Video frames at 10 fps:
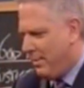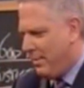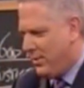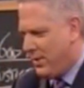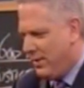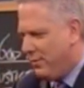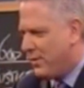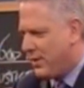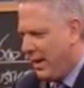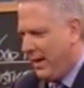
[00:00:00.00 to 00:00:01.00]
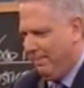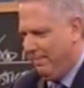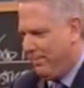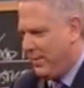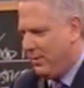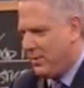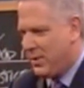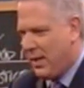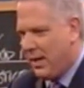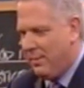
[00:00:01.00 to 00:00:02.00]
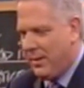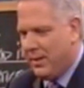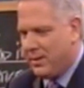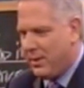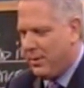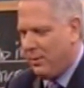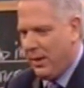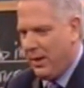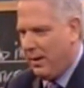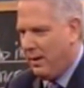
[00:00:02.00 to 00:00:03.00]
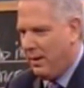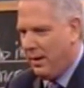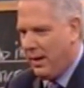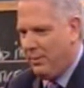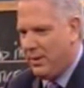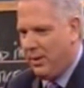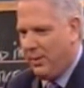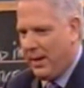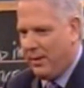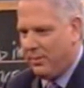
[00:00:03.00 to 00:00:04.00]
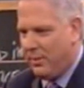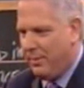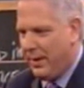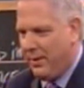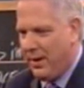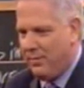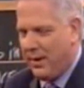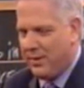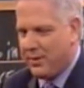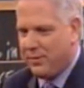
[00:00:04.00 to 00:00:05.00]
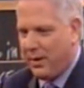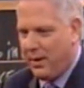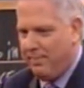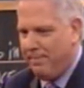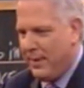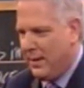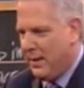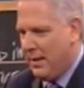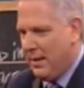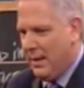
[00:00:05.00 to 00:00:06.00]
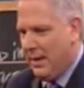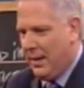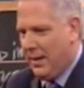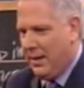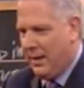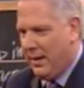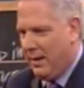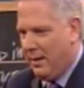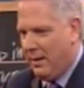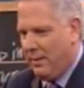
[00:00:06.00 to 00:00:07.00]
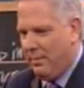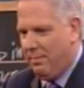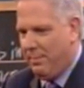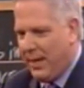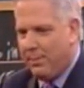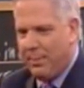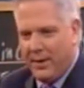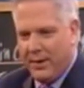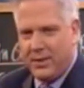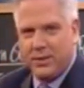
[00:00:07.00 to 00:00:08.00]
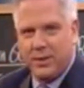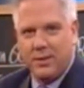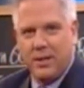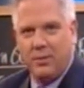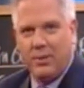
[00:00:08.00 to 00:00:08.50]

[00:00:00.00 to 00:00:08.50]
But it was a different time. It was a time in the summer when I would go out on my grandfather's farm and pick berries, and